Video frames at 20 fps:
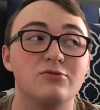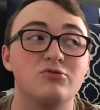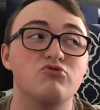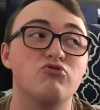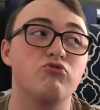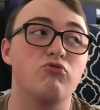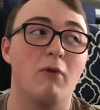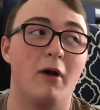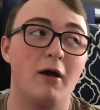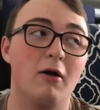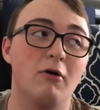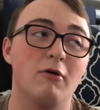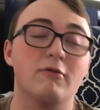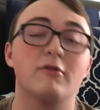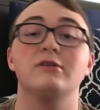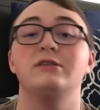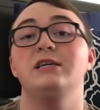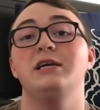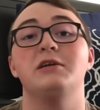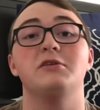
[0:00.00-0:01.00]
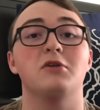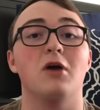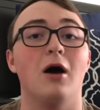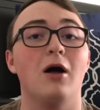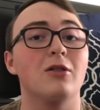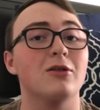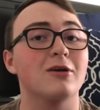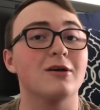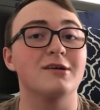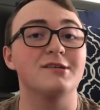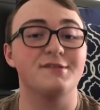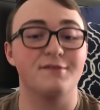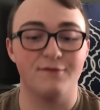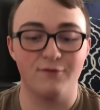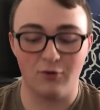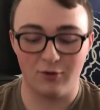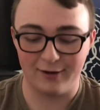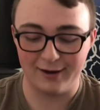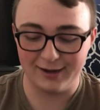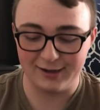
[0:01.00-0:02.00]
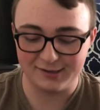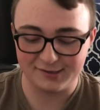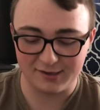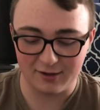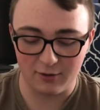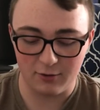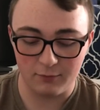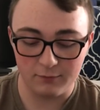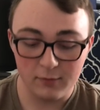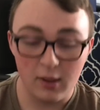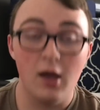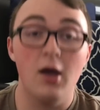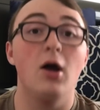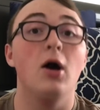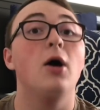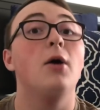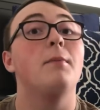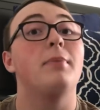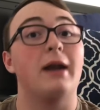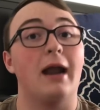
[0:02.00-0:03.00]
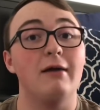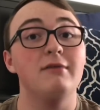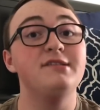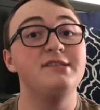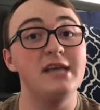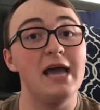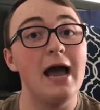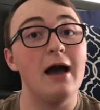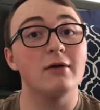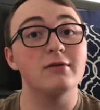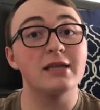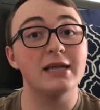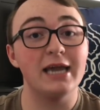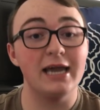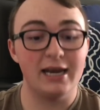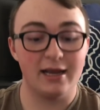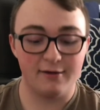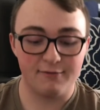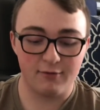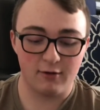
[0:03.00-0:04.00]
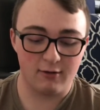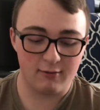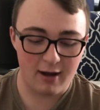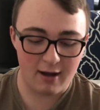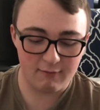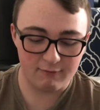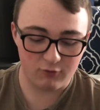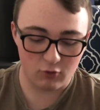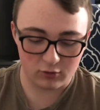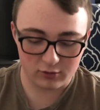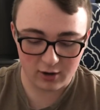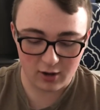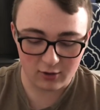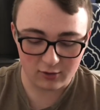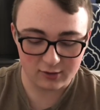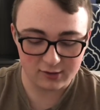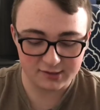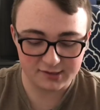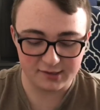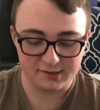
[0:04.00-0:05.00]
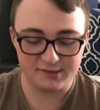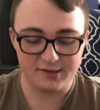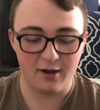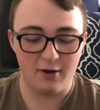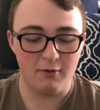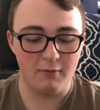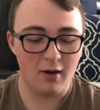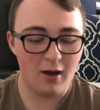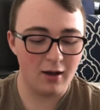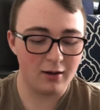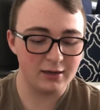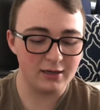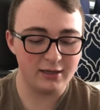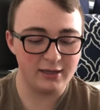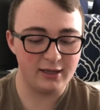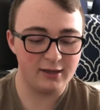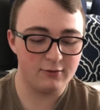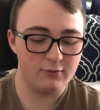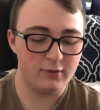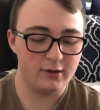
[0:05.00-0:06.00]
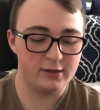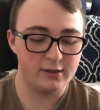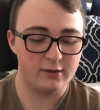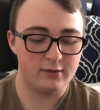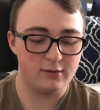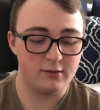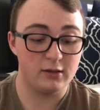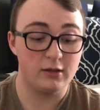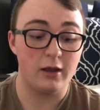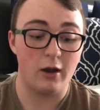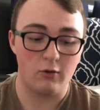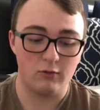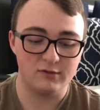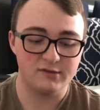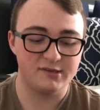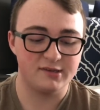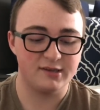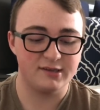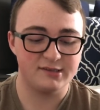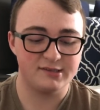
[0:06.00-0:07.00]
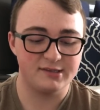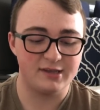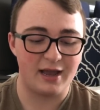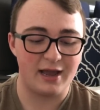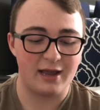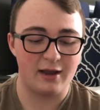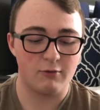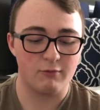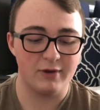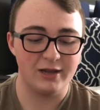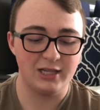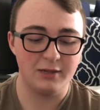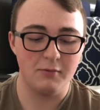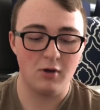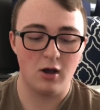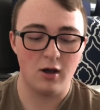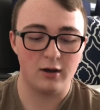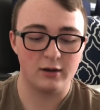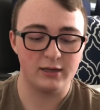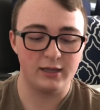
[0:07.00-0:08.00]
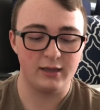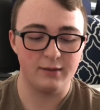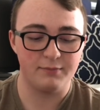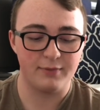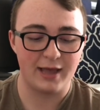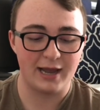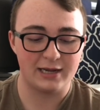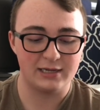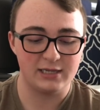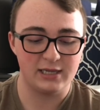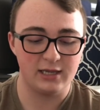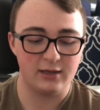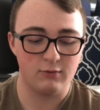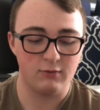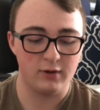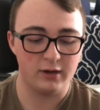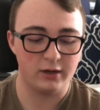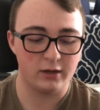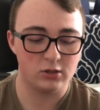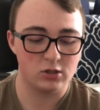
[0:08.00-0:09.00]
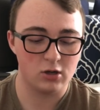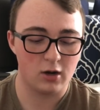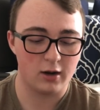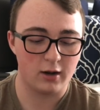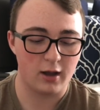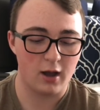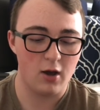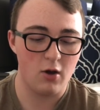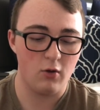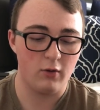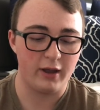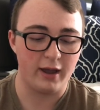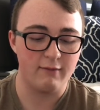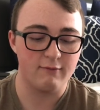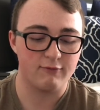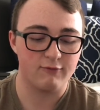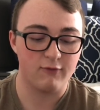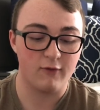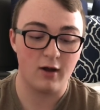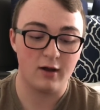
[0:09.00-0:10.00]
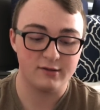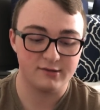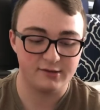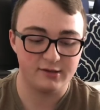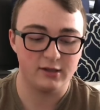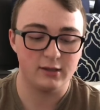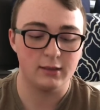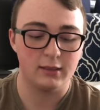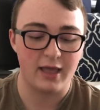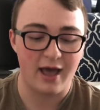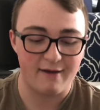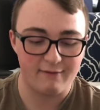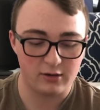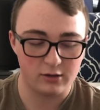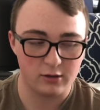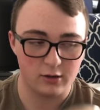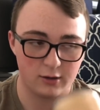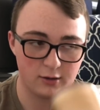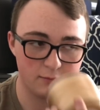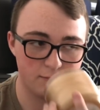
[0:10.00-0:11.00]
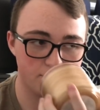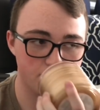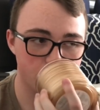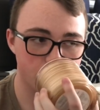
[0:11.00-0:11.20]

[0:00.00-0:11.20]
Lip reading: $12 or $10 for it, so, but I was down to get it for around $4. So, mahogany teakwood notes say rich mahogany, black teakwood, dark oak, and frosted lavender.